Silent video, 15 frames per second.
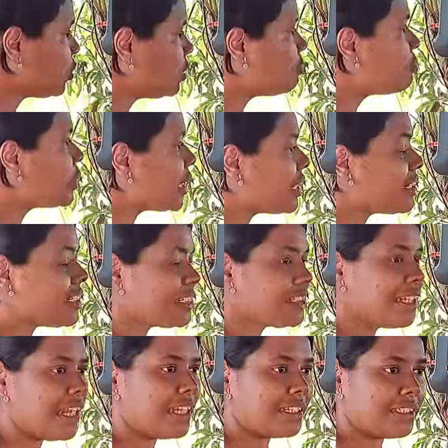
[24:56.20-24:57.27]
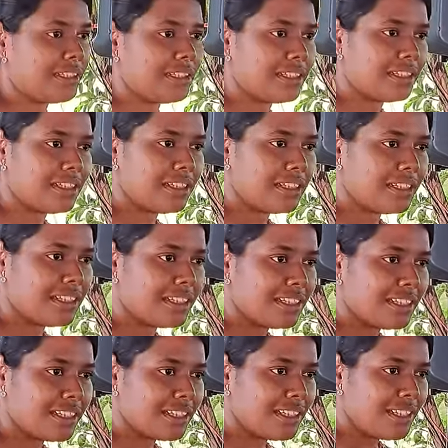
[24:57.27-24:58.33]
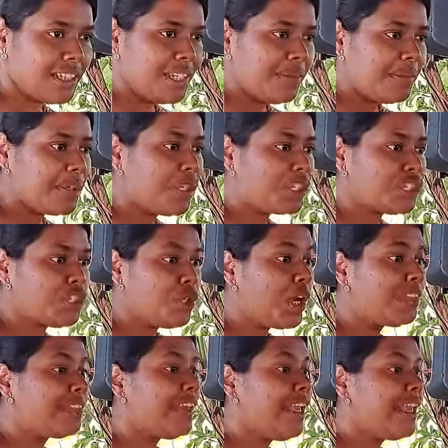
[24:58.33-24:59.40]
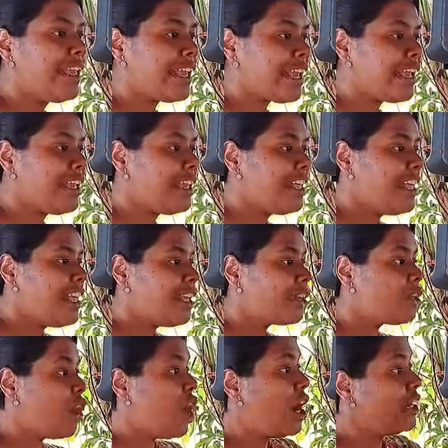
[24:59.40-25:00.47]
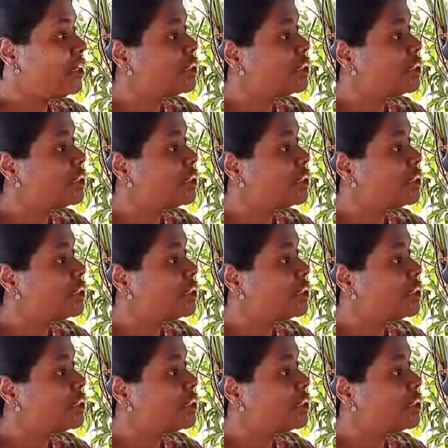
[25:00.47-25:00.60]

won't bring result. Because you're thinking, God